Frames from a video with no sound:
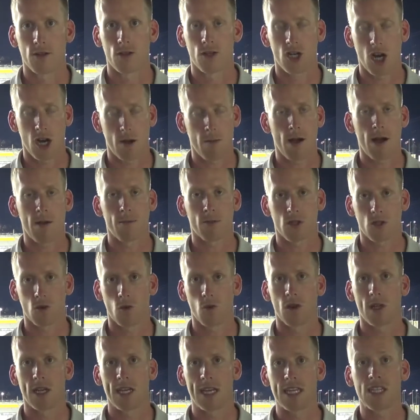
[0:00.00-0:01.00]
Jeremiah
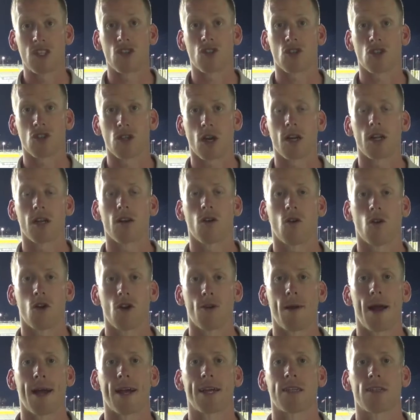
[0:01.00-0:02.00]
Masoli is your starting
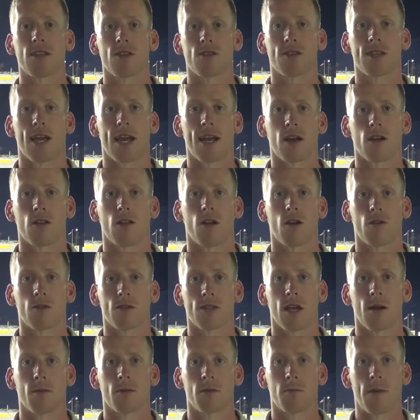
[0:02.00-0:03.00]
quarterback until Zach
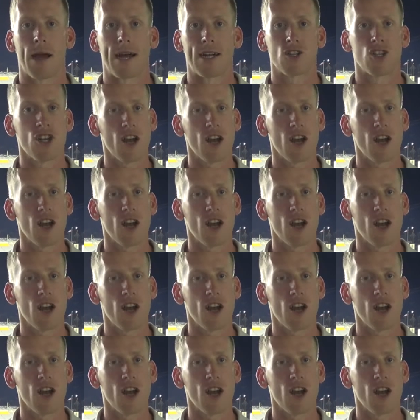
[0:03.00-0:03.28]
Collaros comes back.